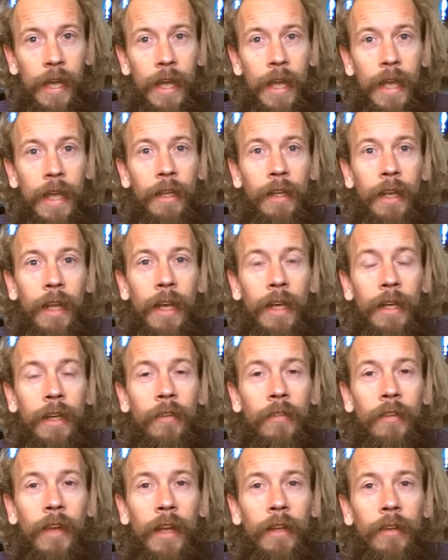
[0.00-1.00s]
in a
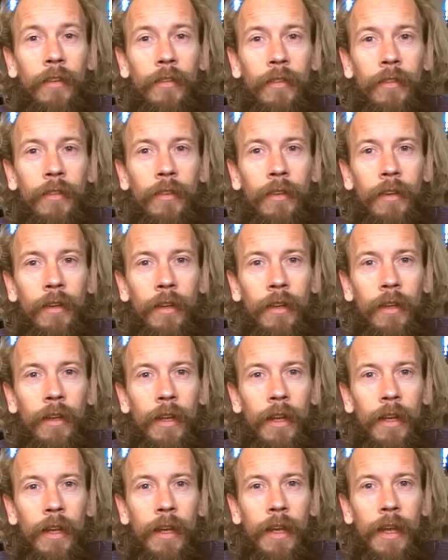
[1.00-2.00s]
sense,
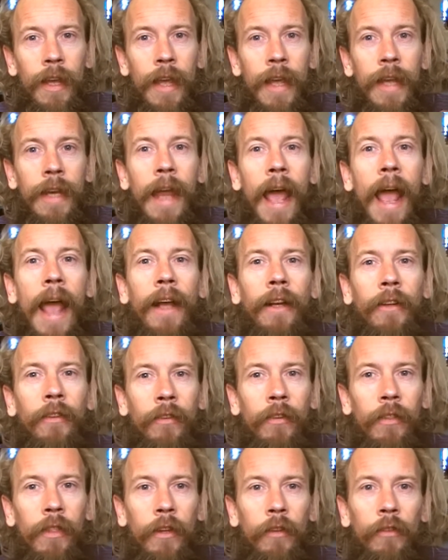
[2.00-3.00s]

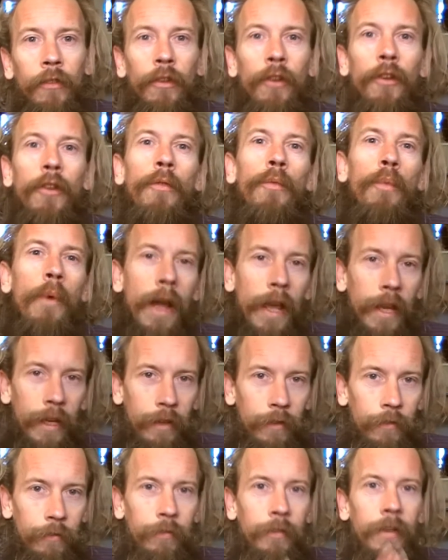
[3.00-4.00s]
enacts this sort of
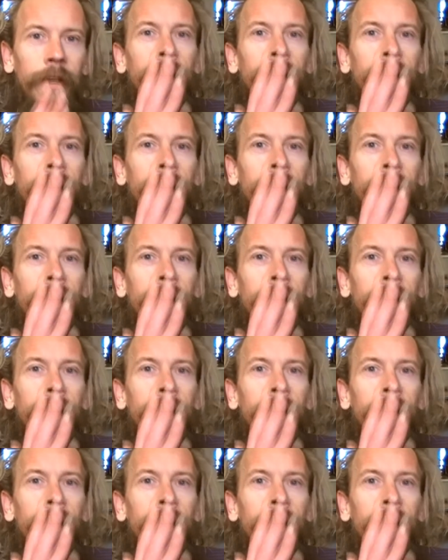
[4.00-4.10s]
wave.